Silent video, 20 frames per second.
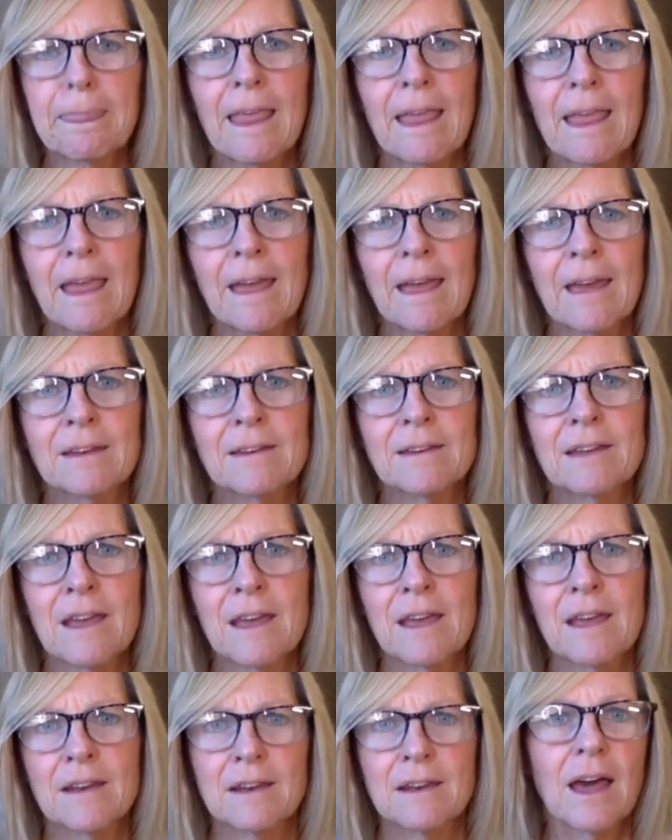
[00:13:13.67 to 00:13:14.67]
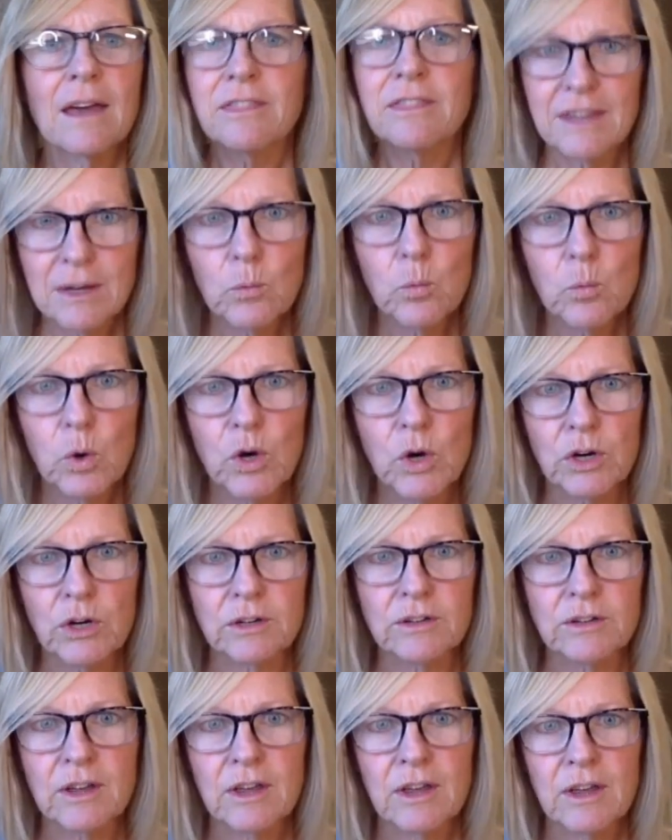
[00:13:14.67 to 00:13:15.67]
And nothing
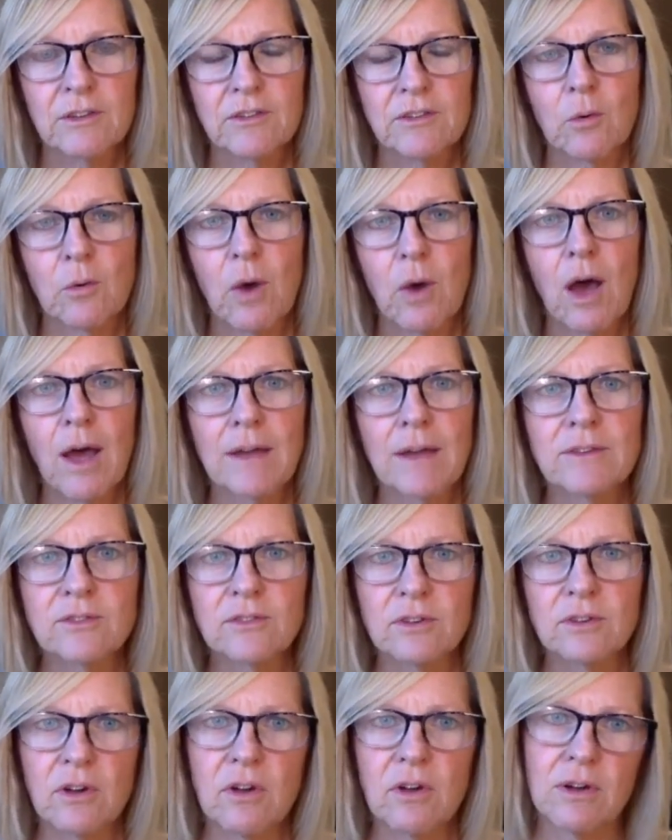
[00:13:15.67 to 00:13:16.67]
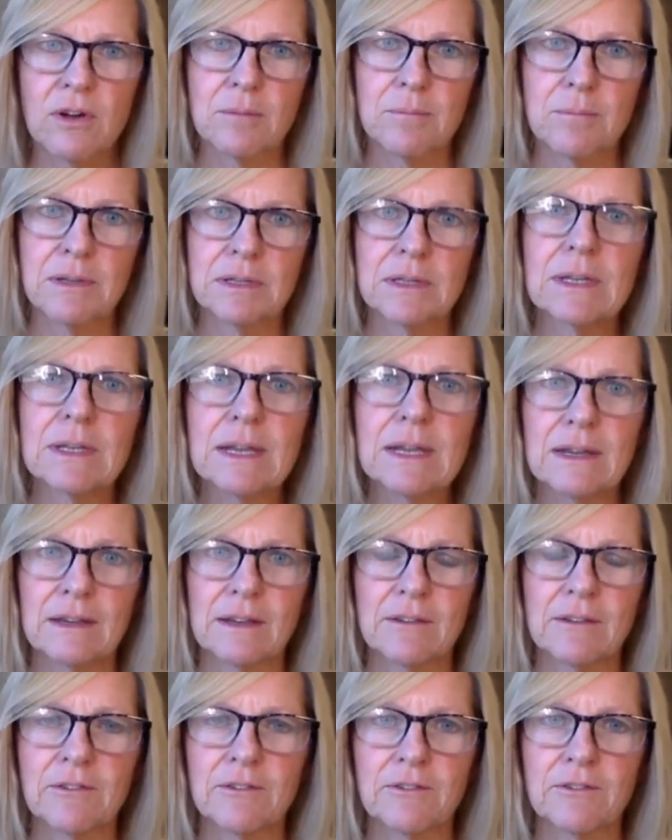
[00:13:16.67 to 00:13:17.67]
worked. So I took on a
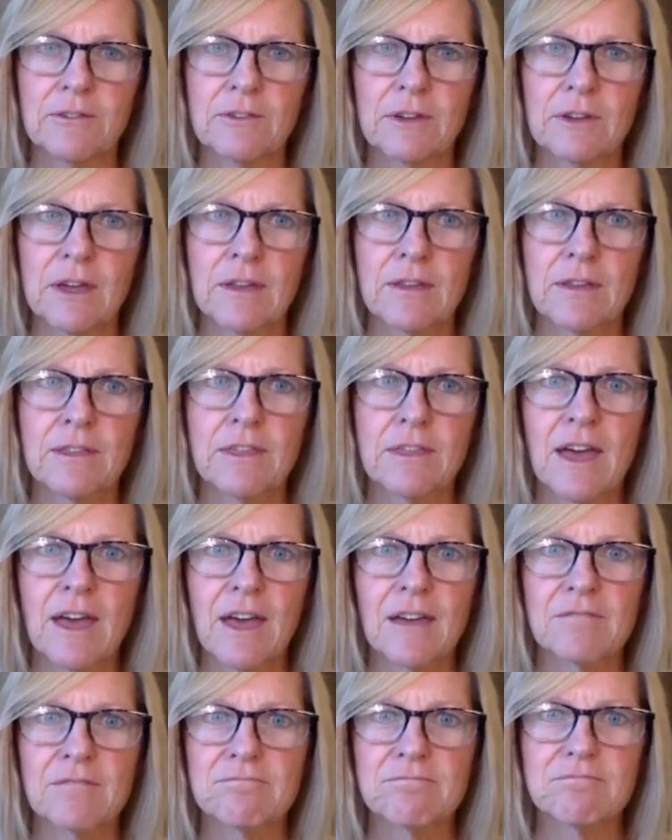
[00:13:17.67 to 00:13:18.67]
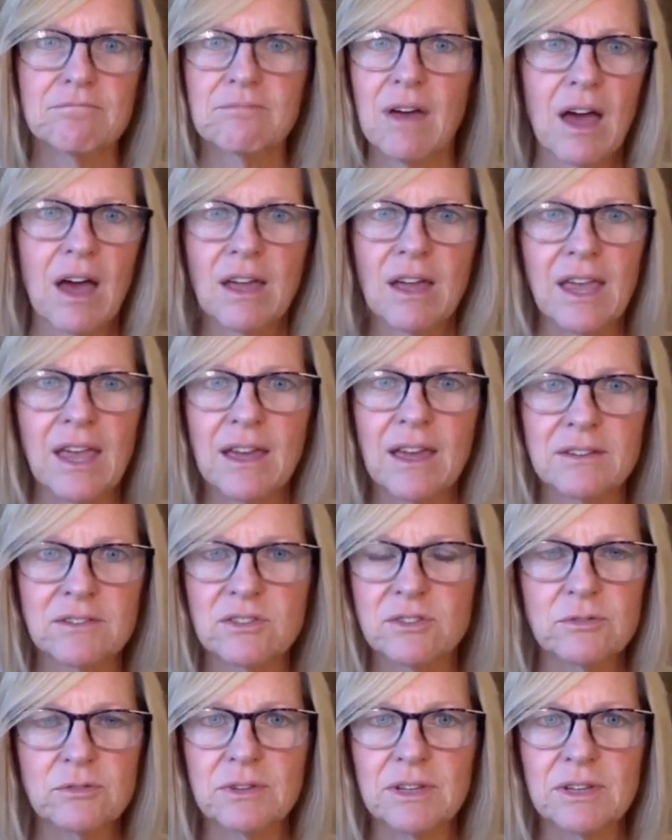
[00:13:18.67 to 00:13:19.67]
belief that I can't
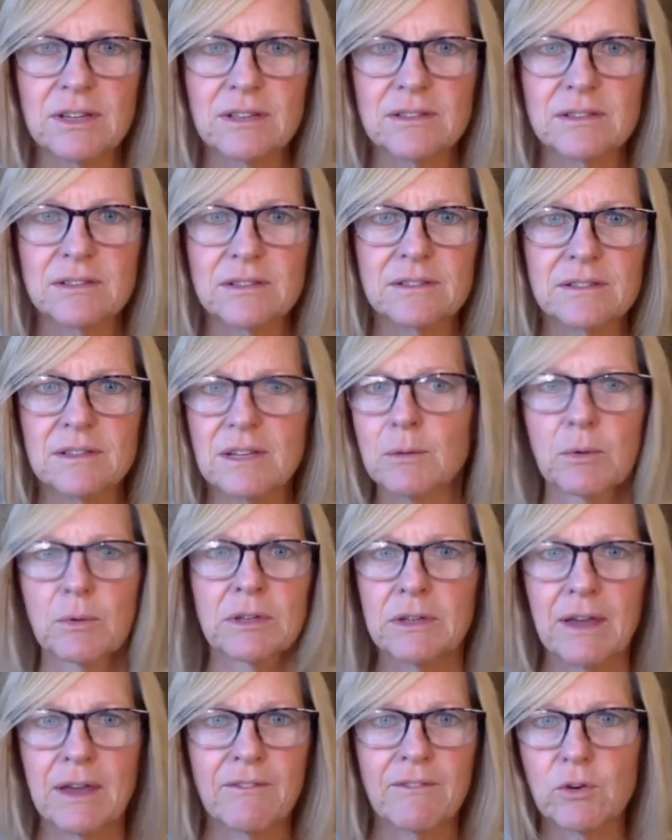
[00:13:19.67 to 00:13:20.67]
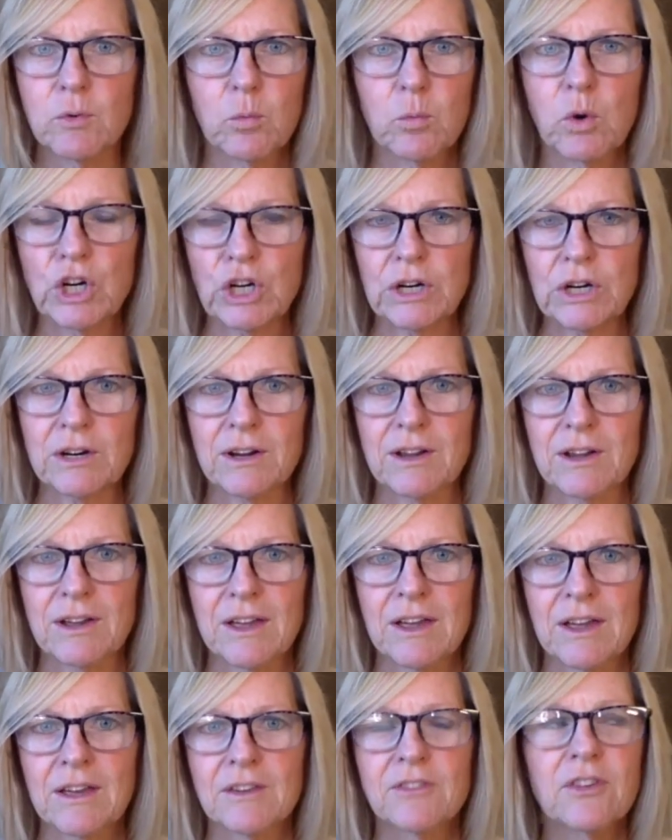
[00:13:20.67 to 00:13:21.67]
do this. It will never work.
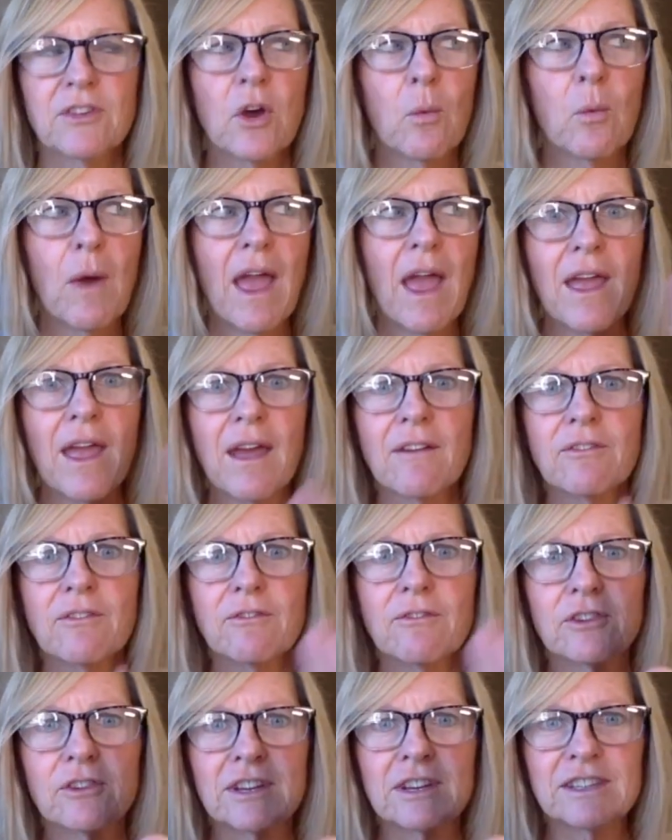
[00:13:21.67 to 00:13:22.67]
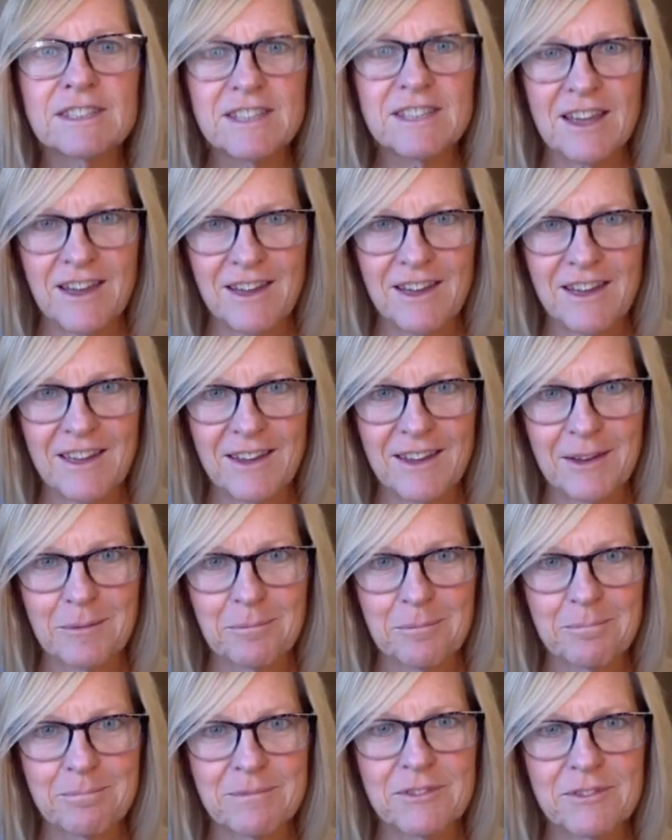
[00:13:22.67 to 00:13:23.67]
So every
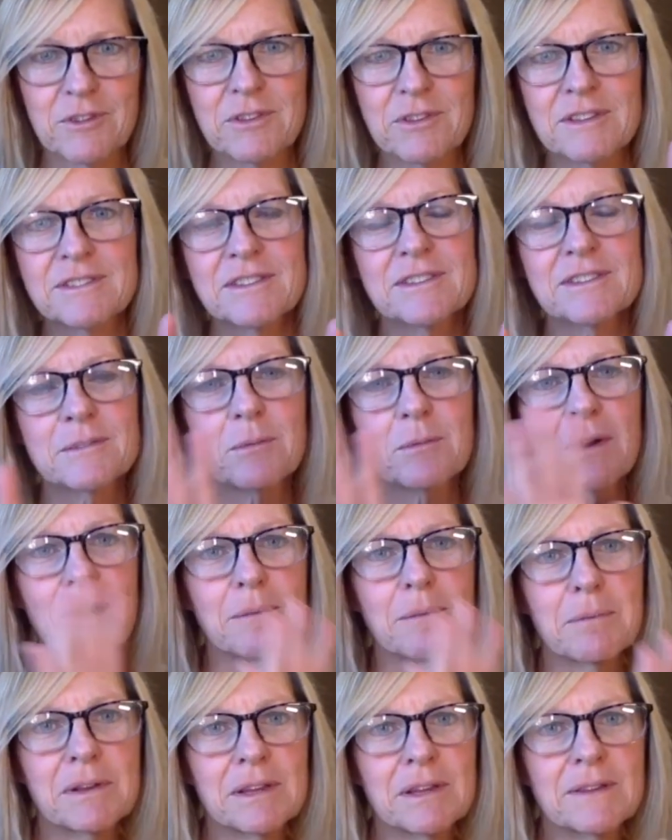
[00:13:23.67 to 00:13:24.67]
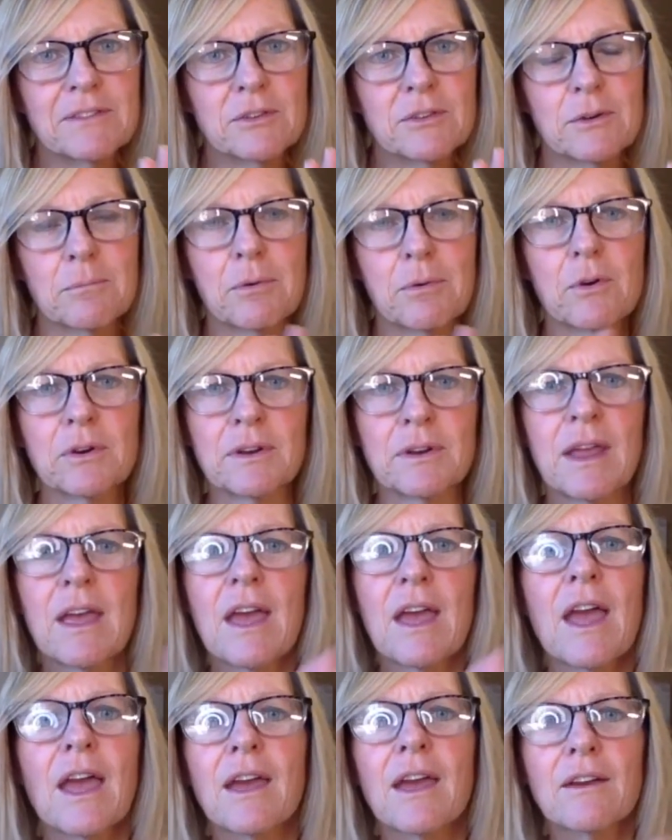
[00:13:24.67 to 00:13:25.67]
time, so this is why beliefs are important.
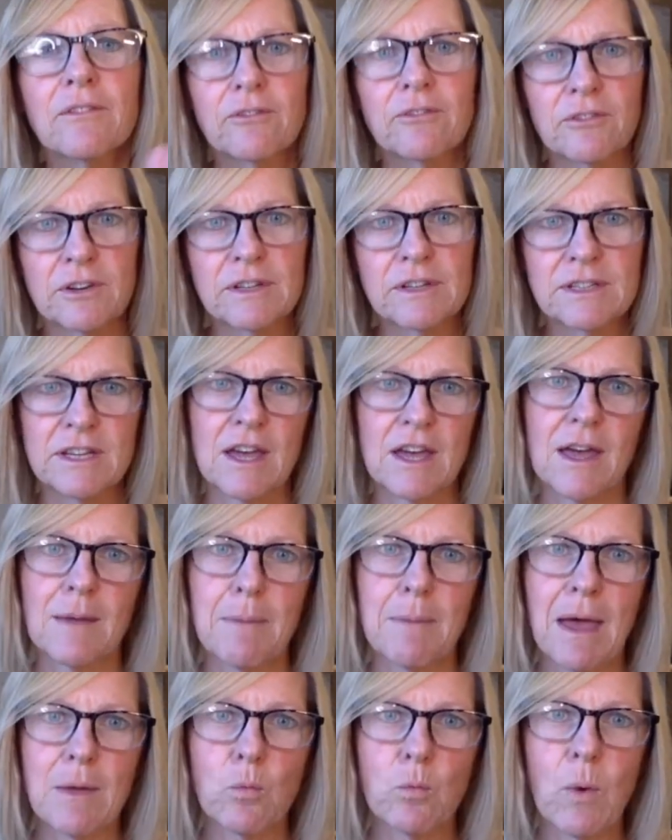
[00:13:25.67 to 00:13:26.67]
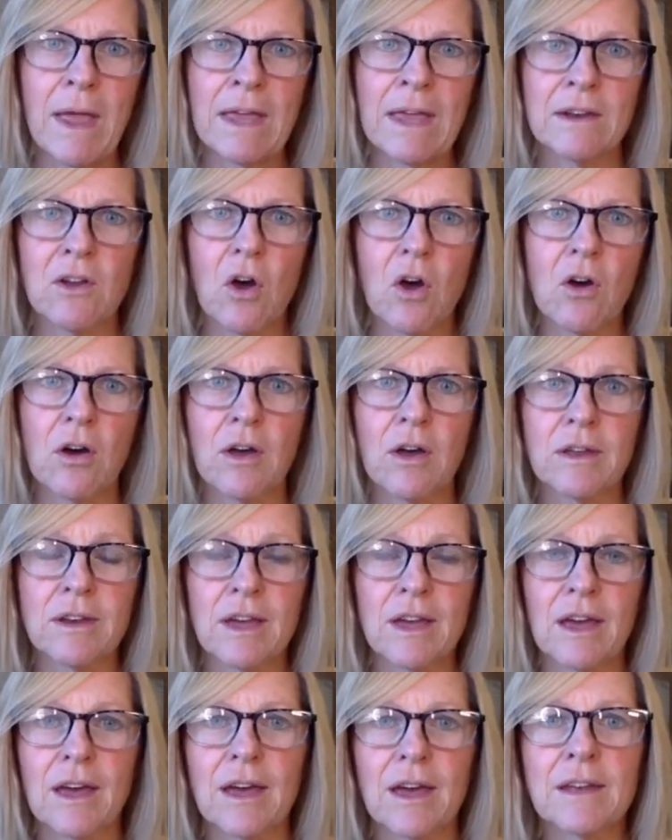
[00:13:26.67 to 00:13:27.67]
Every time I went on
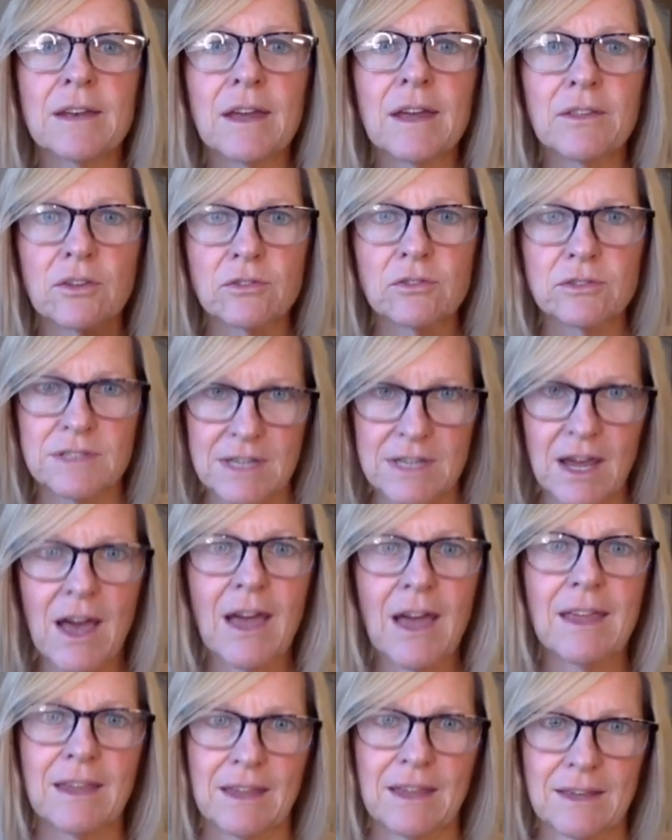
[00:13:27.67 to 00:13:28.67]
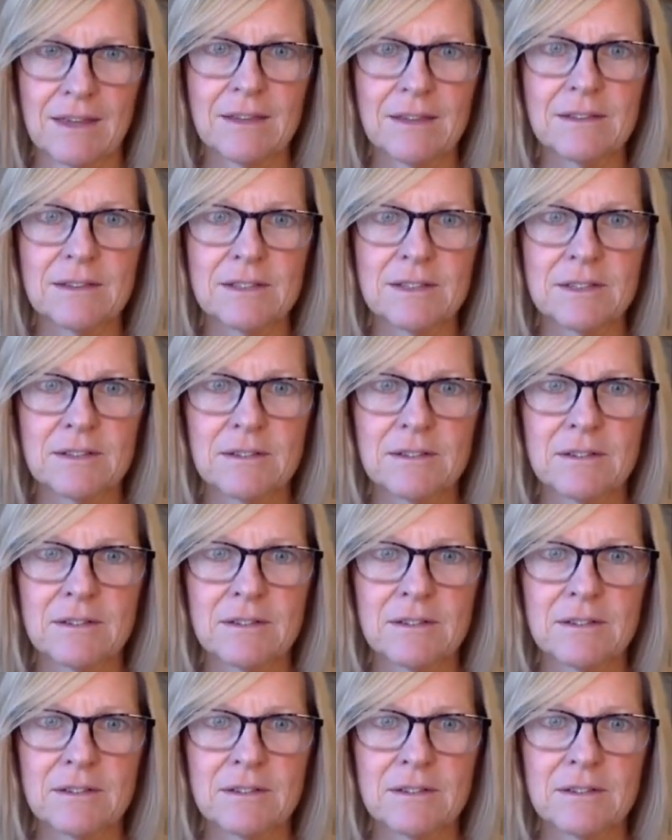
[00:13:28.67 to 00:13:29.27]
another diet,